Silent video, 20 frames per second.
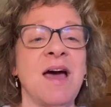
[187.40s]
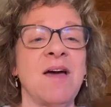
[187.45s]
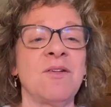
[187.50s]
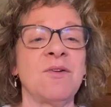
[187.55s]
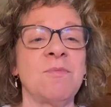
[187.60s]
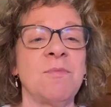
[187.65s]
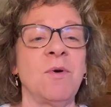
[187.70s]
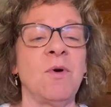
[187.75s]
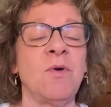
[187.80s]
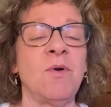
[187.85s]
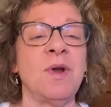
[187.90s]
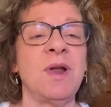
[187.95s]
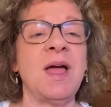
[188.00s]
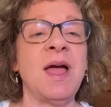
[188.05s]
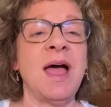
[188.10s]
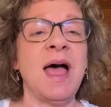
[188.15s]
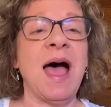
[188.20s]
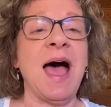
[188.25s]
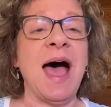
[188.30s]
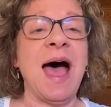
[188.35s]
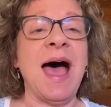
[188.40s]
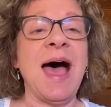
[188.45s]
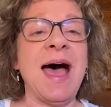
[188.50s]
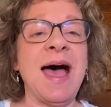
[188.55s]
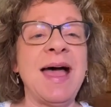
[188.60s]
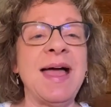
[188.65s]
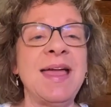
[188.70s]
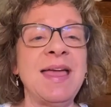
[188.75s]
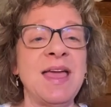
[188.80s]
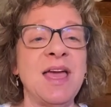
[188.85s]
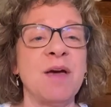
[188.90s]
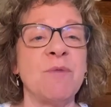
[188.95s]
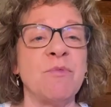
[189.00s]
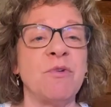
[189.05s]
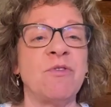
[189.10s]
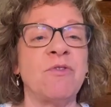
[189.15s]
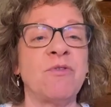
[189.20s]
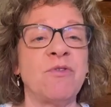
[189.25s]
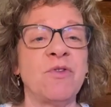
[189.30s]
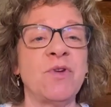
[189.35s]
Collarbone, I
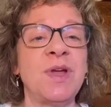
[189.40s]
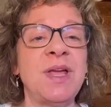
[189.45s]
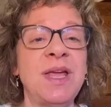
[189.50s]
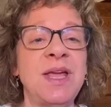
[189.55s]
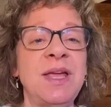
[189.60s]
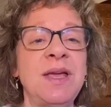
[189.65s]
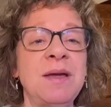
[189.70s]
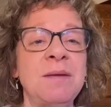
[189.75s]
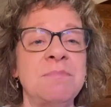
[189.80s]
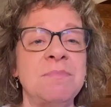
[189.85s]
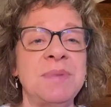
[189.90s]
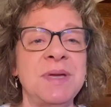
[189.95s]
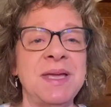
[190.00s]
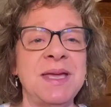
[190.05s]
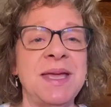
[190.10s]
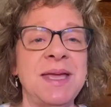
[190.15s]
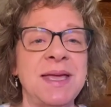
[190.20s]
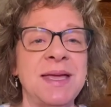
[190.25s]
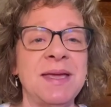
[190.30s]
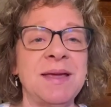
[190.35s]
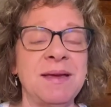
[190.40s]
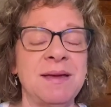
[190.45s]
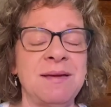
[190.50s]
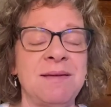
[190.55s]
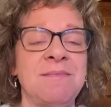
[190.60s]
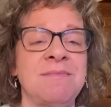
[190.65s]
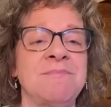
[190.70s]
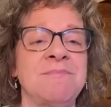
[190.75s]
am a free being.